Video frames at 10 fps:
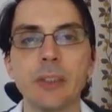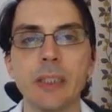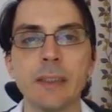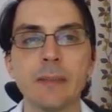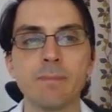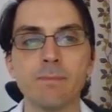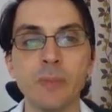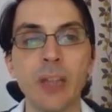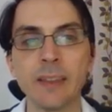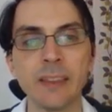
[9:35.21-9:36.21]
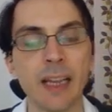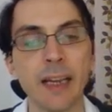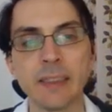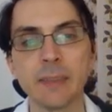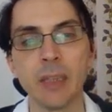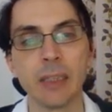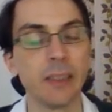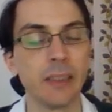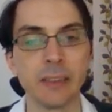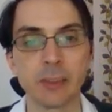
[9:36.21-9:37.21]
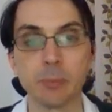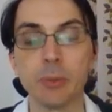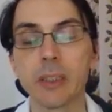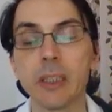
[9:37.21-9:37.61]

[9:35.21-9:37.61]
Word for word: can get this item, this book.